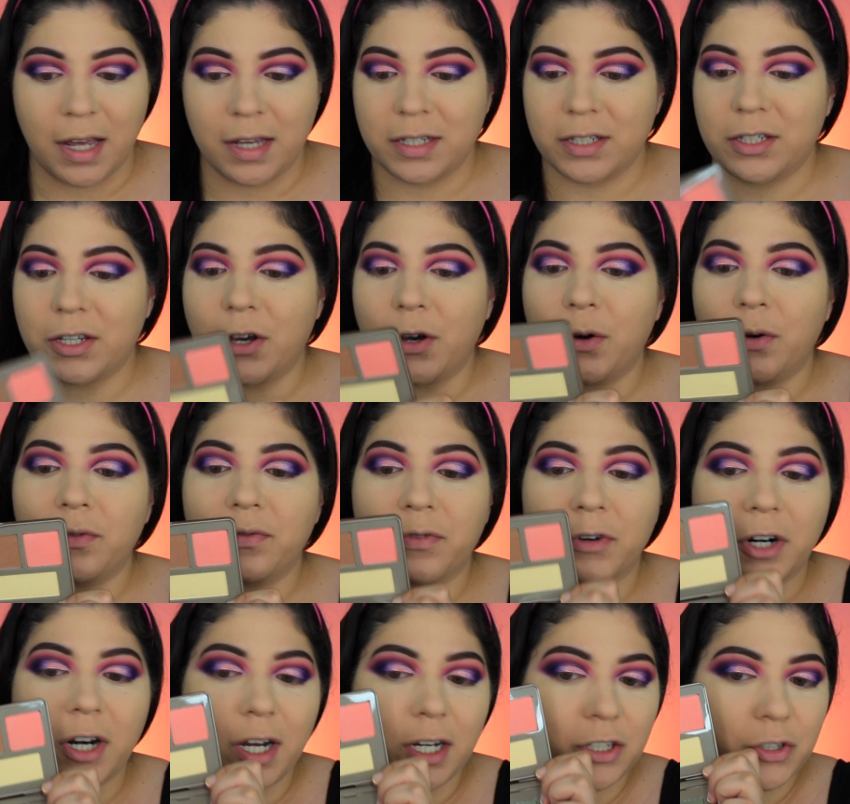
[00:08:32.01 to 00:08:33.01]
So
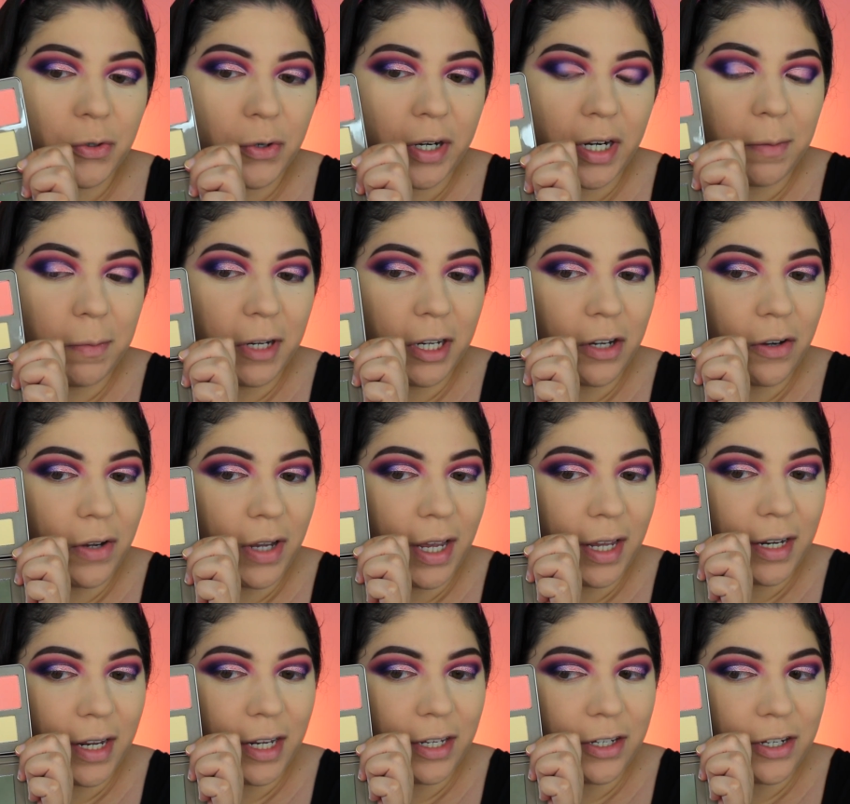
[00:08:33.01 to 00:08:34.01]
for contouring, I'm going to go
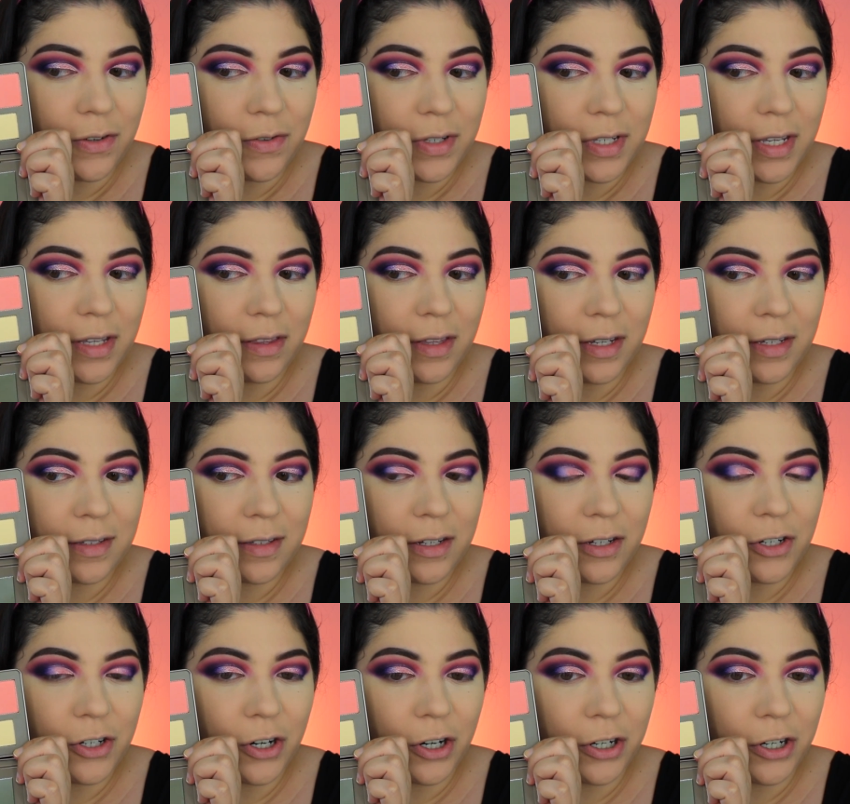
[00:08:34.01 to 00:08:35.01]
ahead and use this
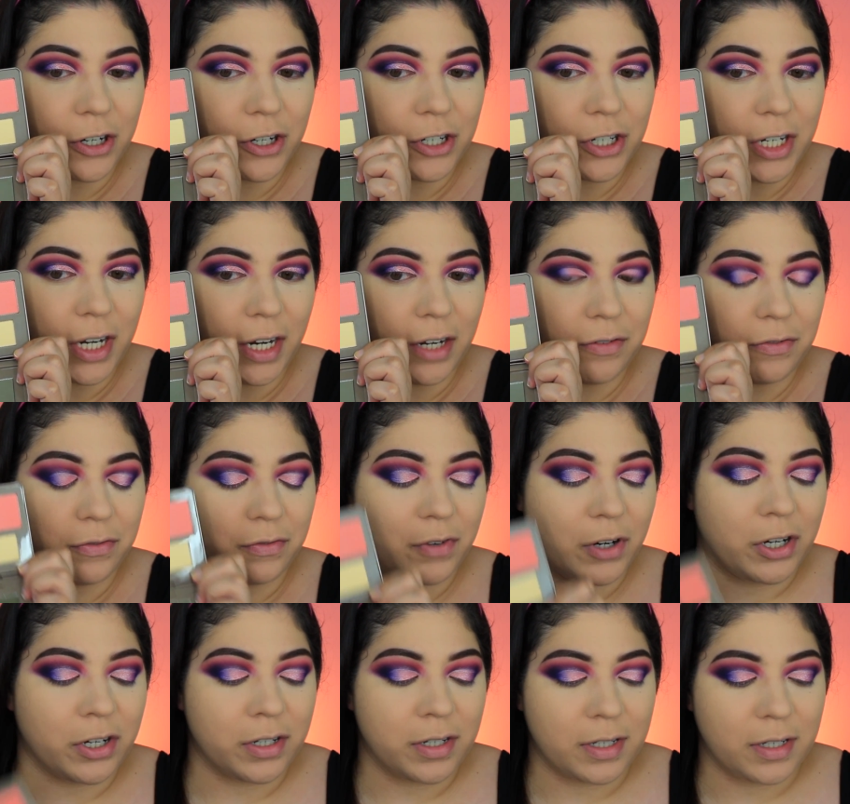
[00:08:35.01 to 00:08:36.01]
darker shade
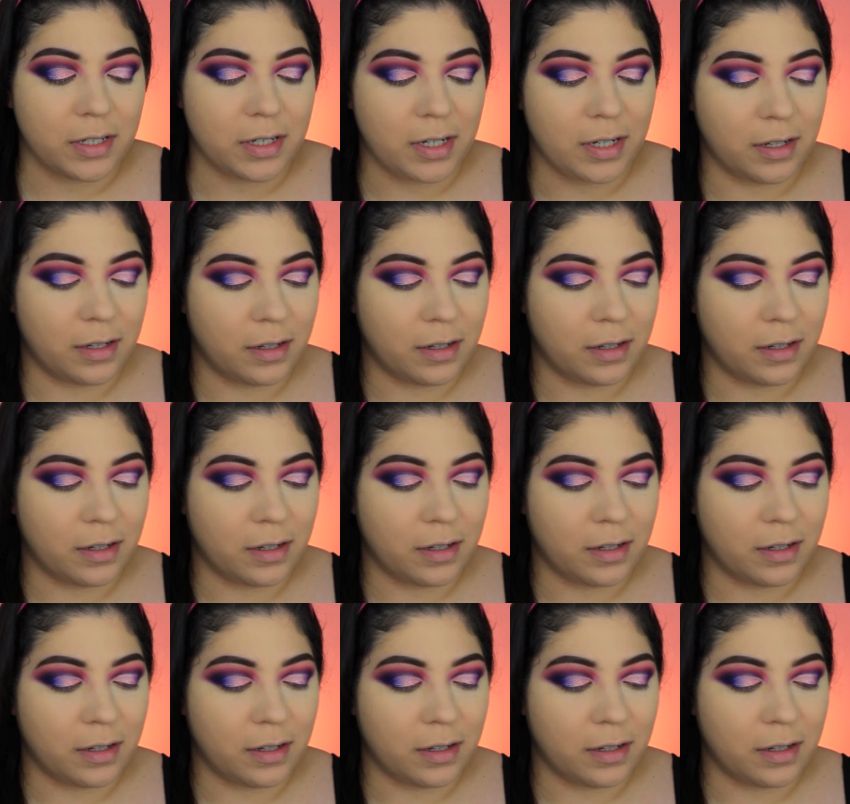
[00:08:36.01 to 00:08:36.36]
first.